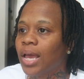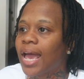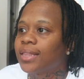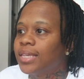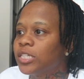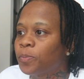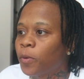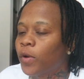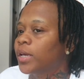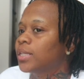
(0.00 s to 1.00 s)
At this
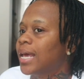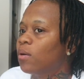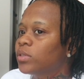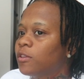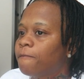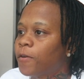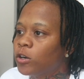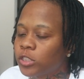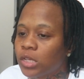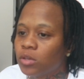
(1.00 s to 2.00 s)
point, was the
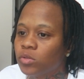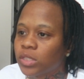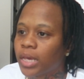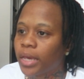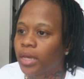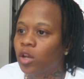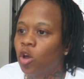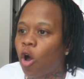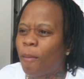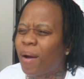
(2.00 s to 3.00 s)
first thing you
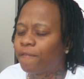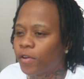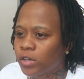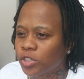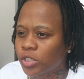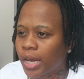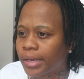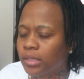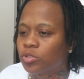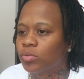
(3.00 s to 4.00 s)
said on my first
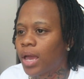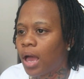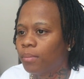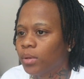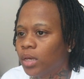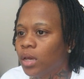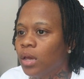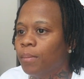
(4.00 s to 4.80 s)
check, because you got me.